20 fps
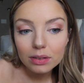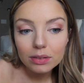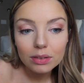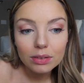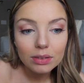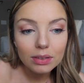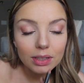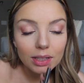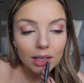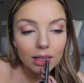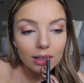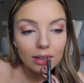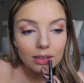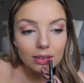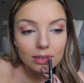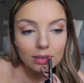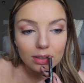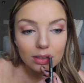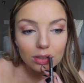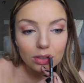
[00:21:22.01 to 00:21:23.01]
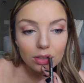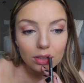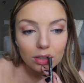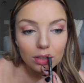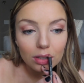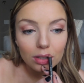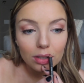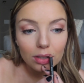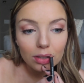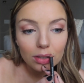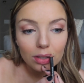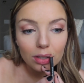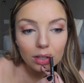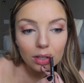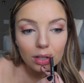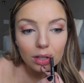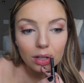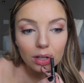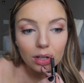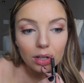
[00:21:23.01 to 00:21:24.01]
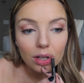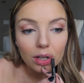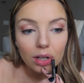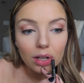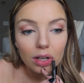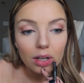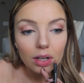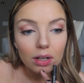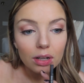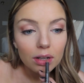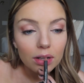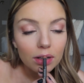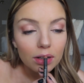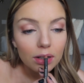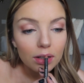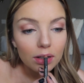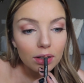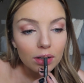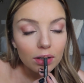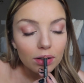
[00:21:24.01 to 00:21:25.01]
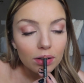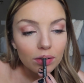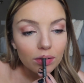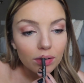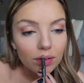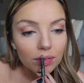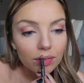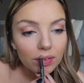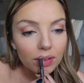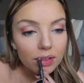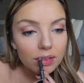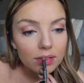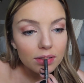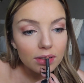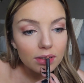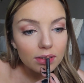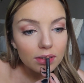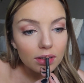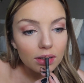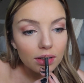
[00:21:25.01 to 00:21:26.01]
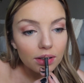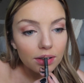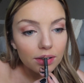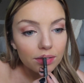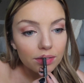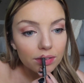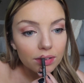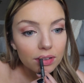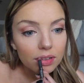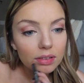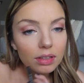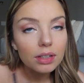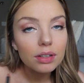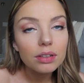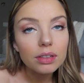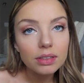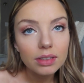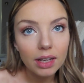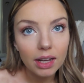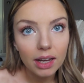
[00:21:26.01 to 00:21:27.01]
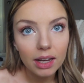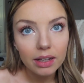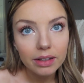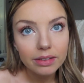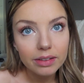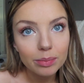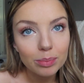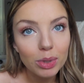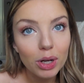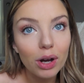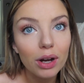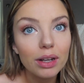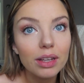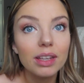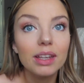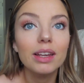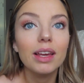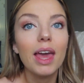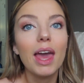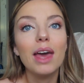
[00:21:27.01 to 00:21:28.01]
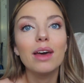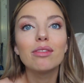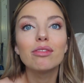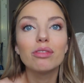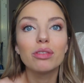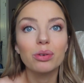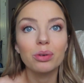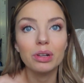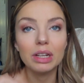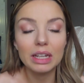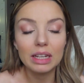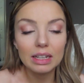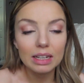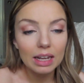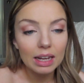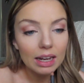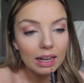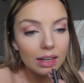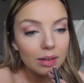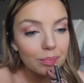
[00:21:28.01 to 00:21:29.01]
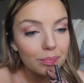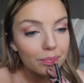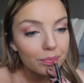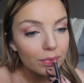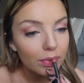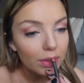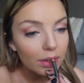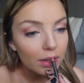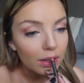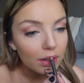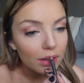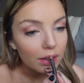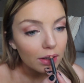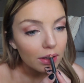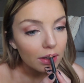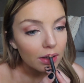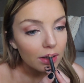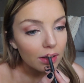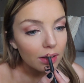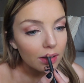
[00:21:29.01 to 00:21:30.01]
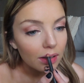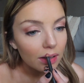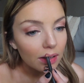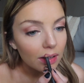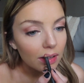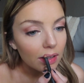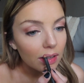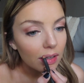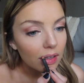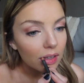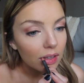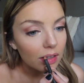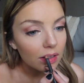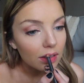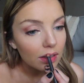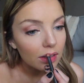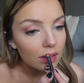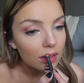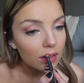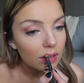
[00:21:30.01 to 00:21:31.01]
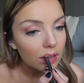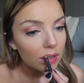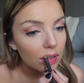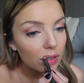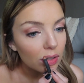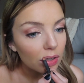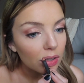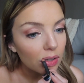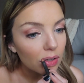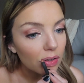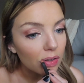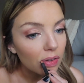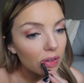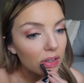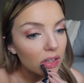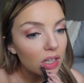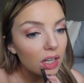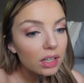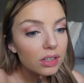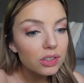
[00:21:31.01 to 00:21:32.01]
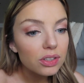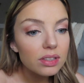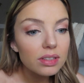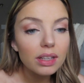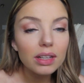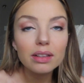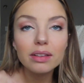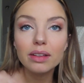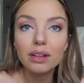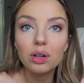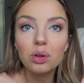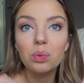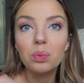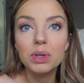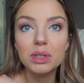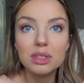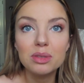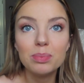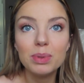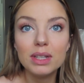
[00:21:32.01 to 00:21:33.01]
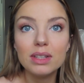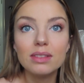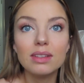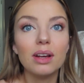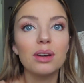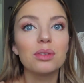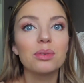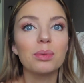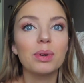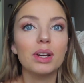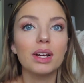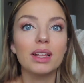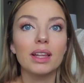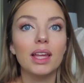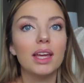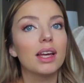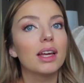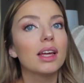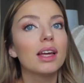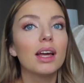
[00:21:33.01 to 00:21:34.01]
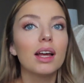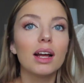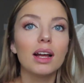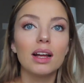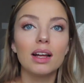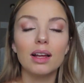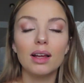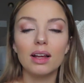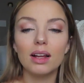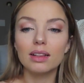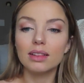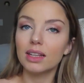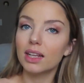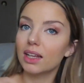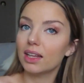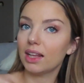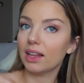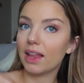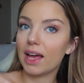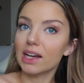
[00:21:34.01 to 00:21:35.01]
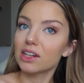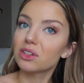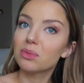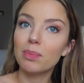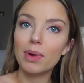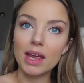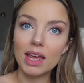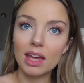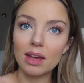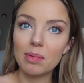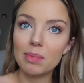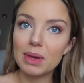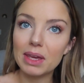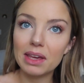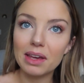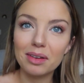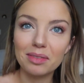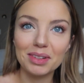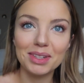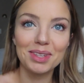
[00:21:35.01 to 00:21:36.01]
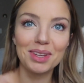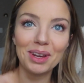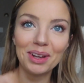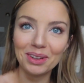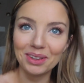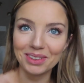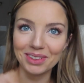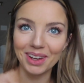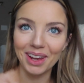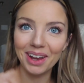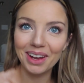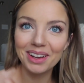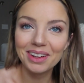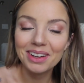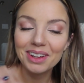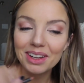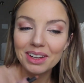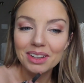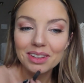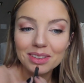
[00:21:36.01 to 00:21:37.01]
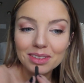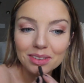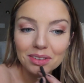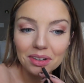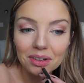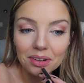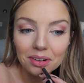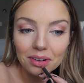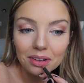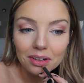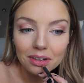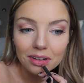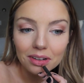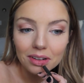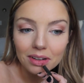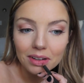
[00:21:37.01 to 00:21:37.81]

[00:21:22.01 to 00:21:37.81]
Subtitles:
Used to get extensions and wear falsies every single day. I'm talking every day. And like, not just like little wispies, I was wearing like Lily Lash Miami every single day. So